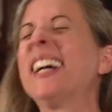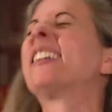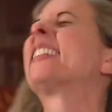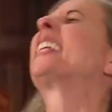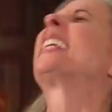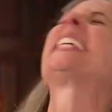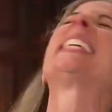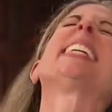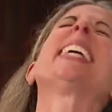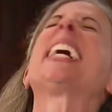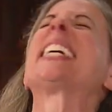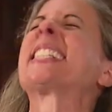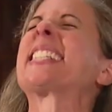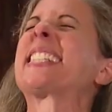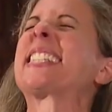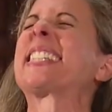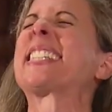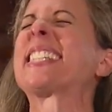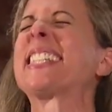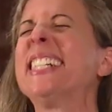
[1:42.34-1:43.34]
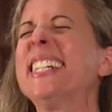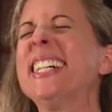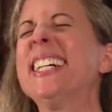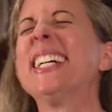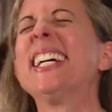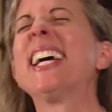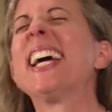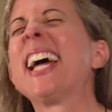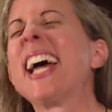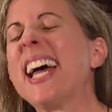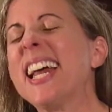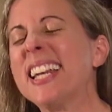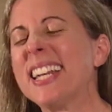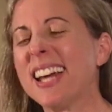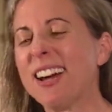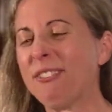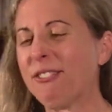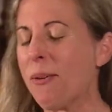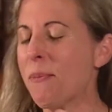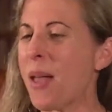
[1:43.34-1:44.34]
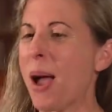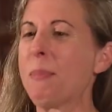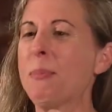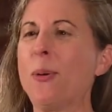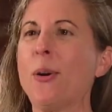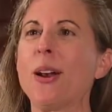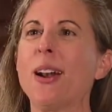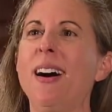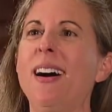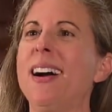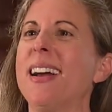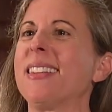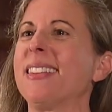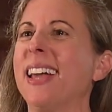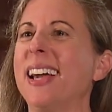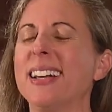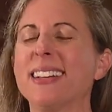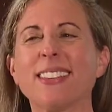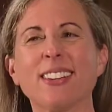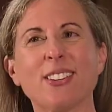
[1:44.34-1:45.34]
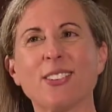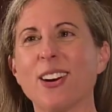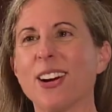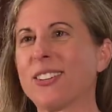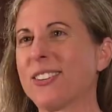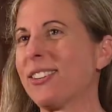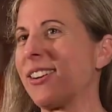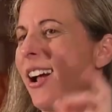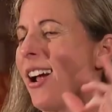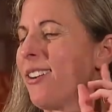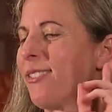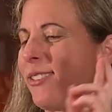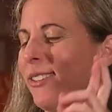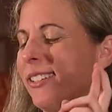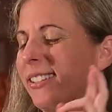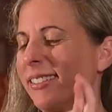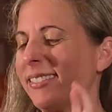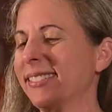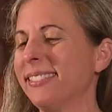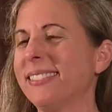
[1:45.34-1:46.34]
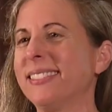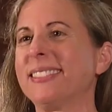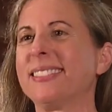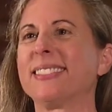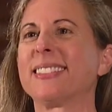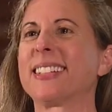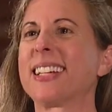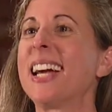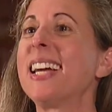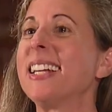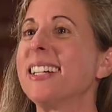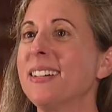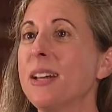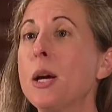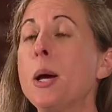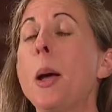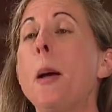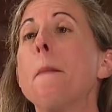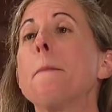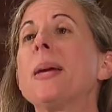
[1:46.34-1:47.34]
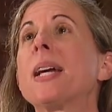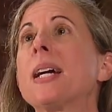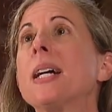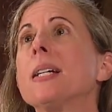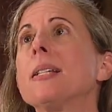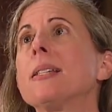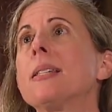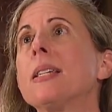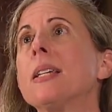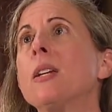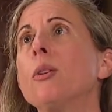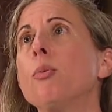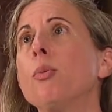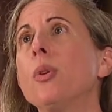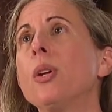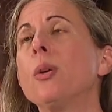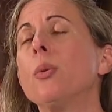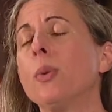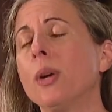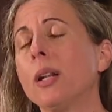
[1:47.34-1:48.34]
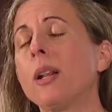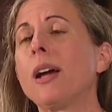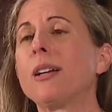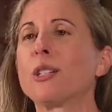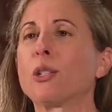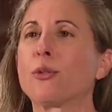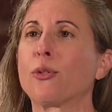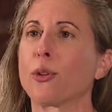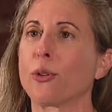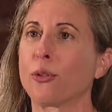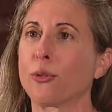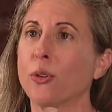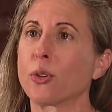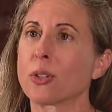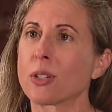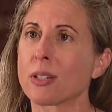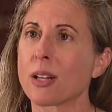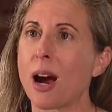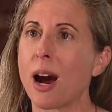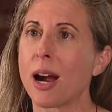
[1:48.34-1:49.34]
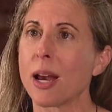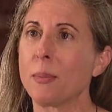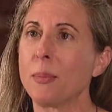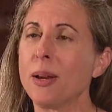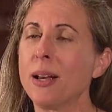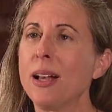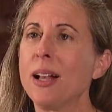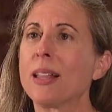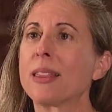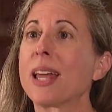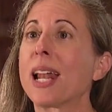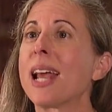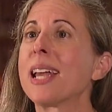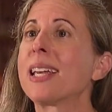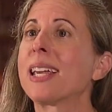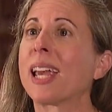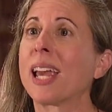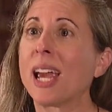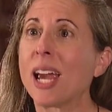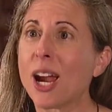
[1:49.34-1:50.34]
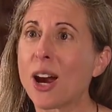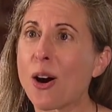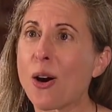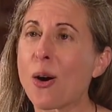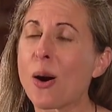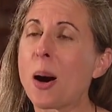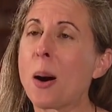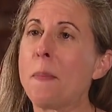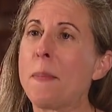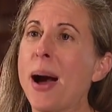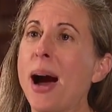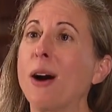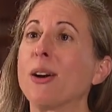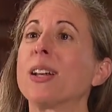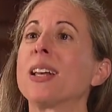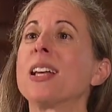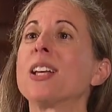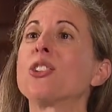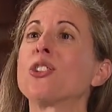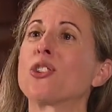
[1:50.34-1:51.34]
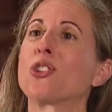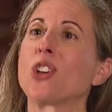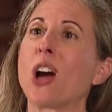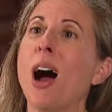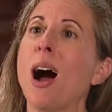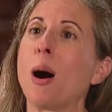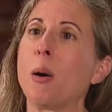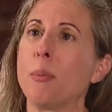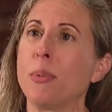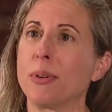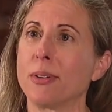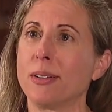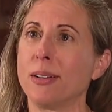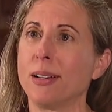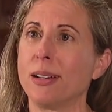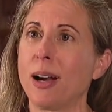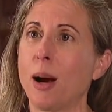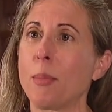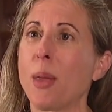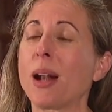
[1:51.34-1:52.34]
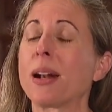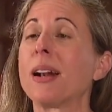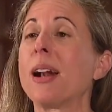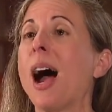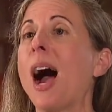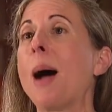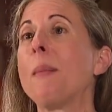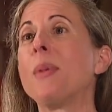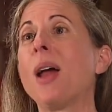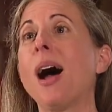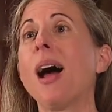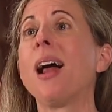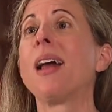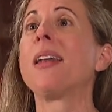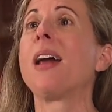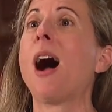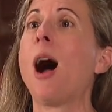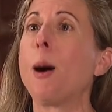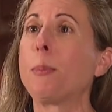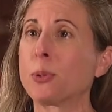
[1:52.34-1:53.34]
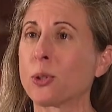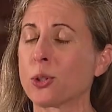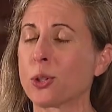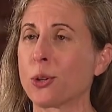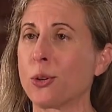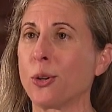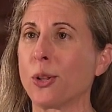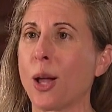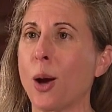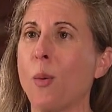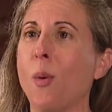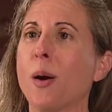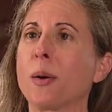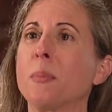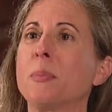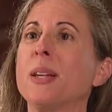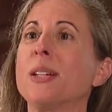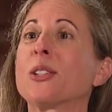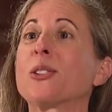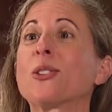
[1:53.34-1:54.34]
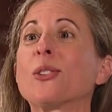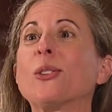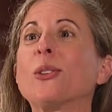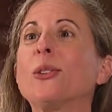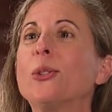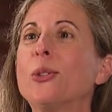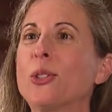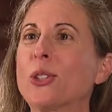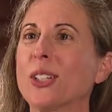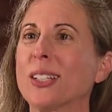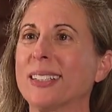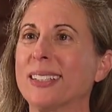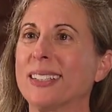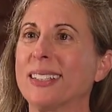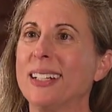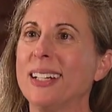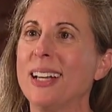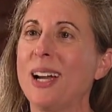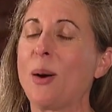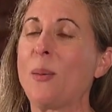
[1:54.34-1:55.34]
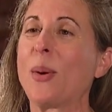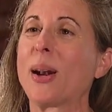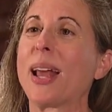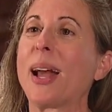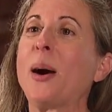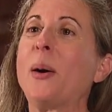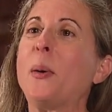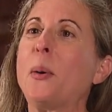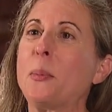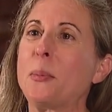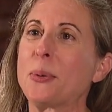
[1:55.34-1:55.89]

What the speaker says: Yes. And from that point on, like the director and I were tight because he realized for the first time that I care about his job. I'm not an obstacle. I want to be a solution. I want to help.